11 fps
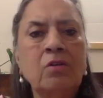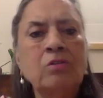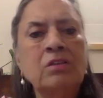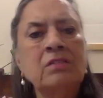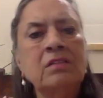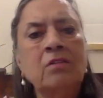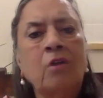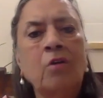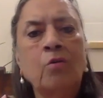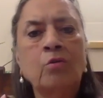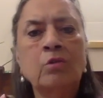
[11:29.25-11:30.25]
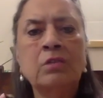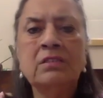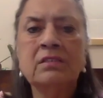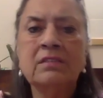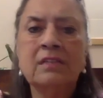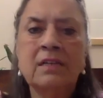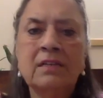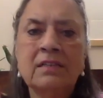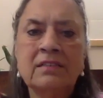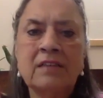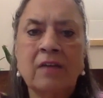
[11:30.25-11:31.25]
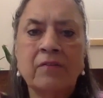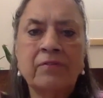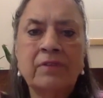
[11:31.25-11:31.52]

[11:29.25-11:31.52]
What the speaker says: Oh, this is all oldies stuff.